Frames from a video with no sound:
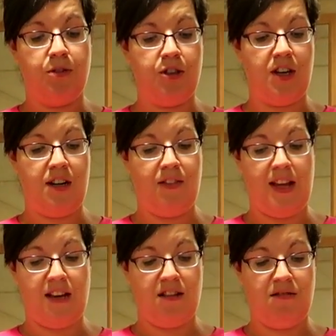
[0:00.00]
They're kind of
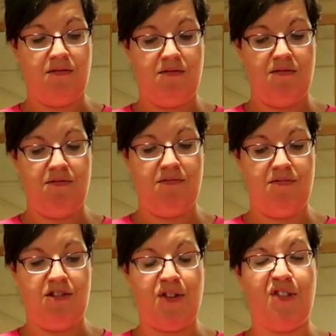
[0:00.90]
like
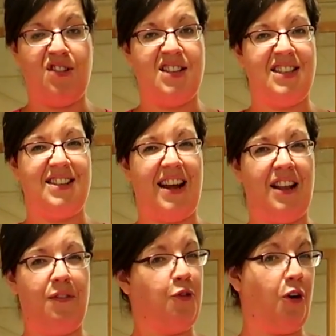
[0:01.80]
different
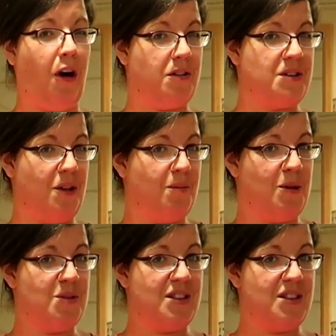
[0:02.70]
style of Crocs almost.